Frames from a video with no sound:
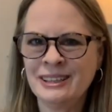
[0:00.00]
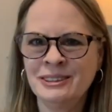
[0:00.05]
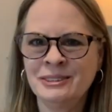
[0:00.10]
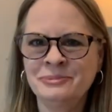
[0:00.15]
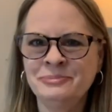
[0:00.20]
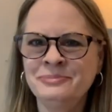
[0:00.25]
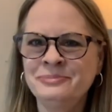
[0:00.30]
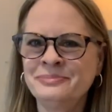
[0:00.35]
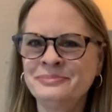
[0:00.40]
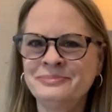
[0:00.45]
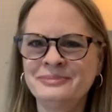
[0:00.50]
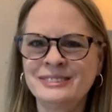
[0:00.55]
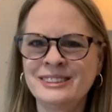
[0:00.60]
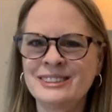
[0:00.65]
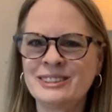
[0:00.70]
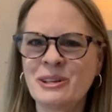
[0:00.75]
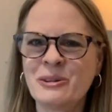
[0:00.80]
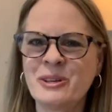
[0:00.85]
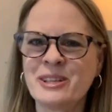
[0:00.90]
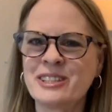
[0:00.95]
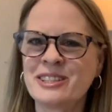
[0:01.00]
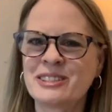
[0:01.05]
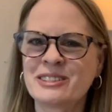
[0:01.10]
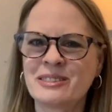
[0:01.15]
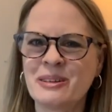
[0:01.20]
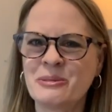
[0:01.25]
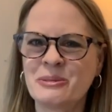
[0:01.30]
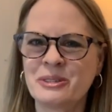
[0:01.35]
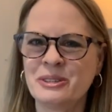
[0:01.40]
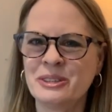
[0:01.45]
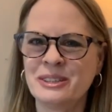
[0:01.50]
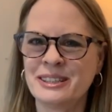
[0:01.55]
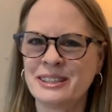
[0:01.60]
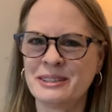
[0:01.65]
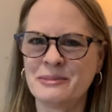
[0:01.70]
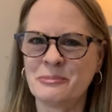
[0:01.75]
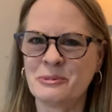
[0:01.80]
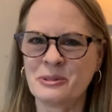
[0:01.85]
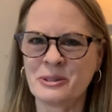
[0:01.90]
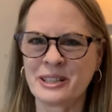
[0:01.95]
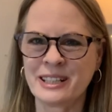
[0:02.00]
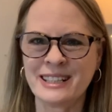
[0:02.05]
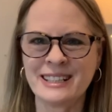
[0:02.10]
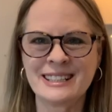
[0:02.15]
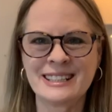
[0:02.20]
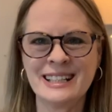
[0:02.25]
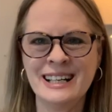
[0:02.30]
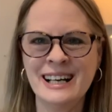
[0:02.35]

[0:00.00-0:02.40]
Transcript: Mm, it's always so good in the mornings.